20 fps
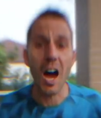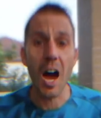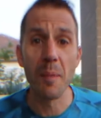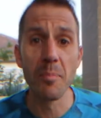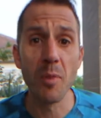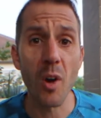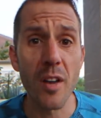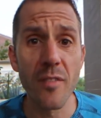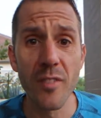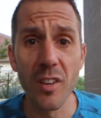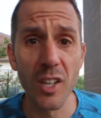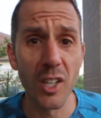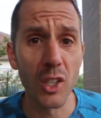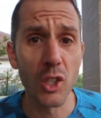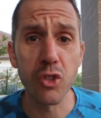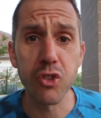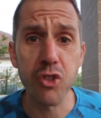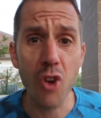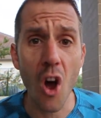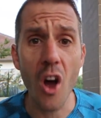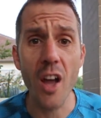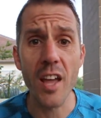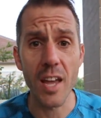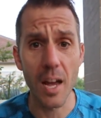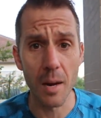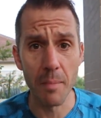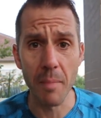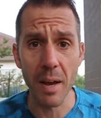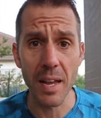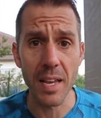I'm not even gonna try
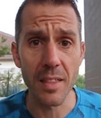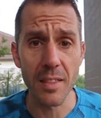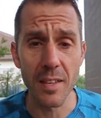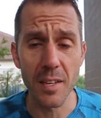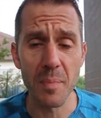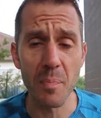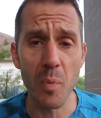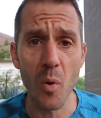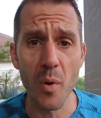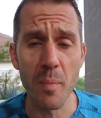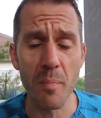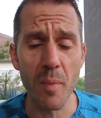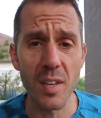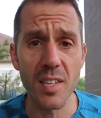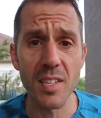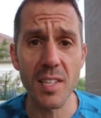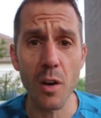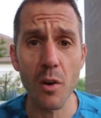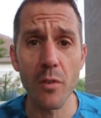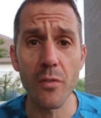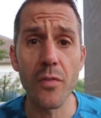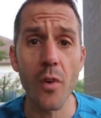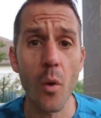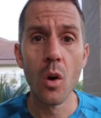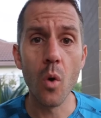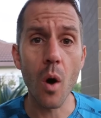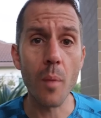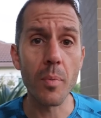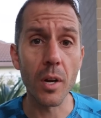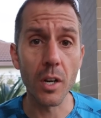and make this point myself.
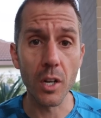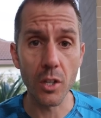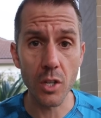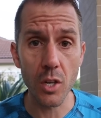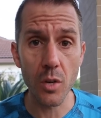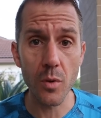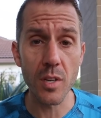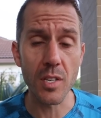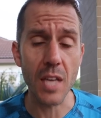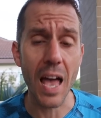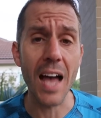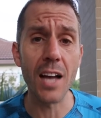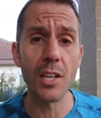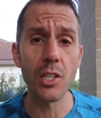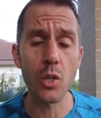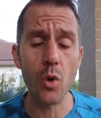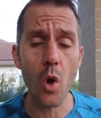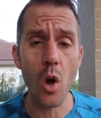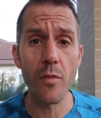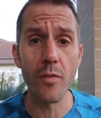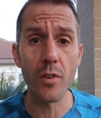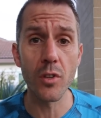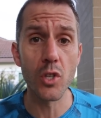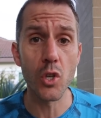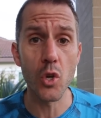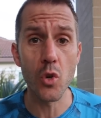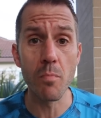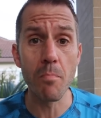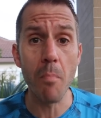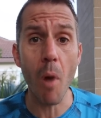What I'm gonna do is hand you over
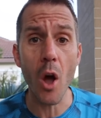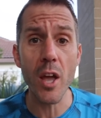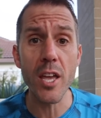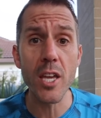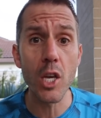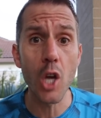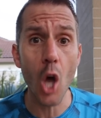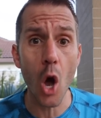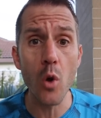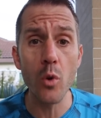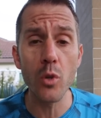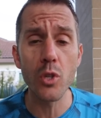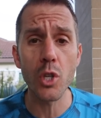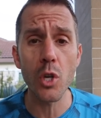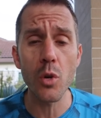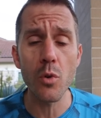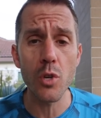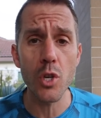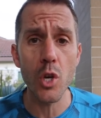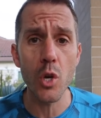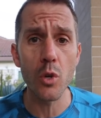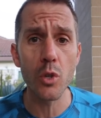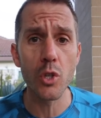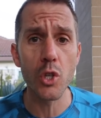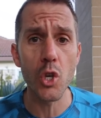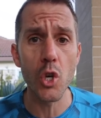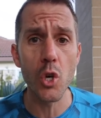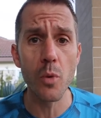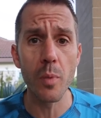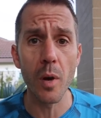to my go-to
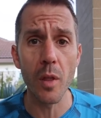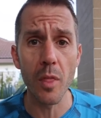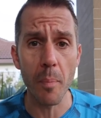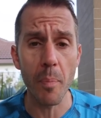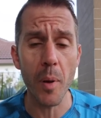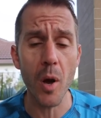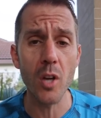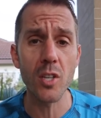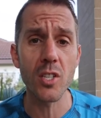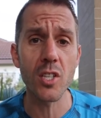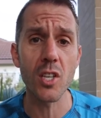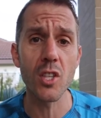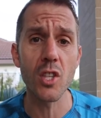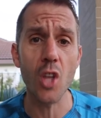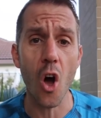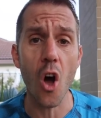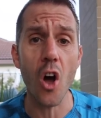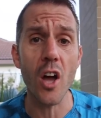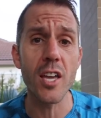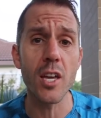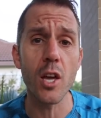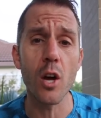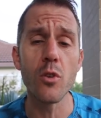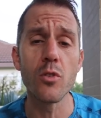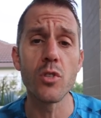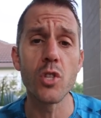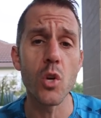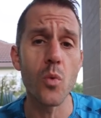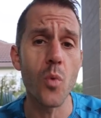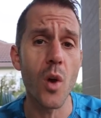YouTuber, the person that I go
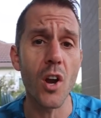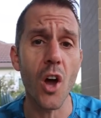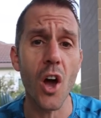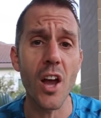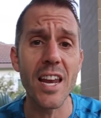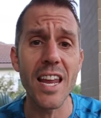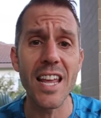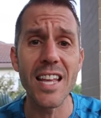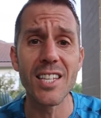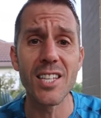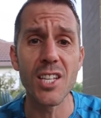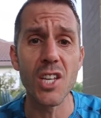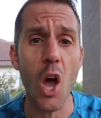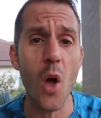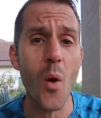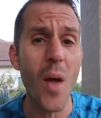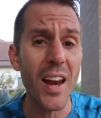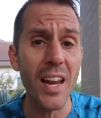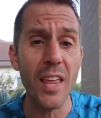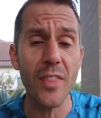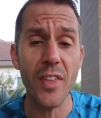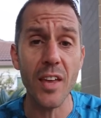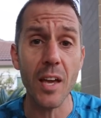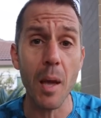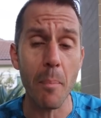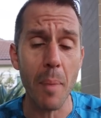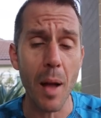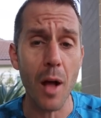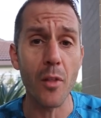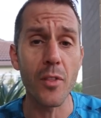to when I need to know anything
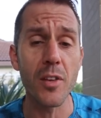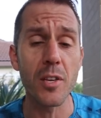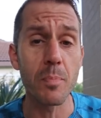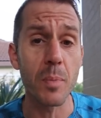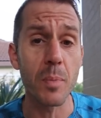about this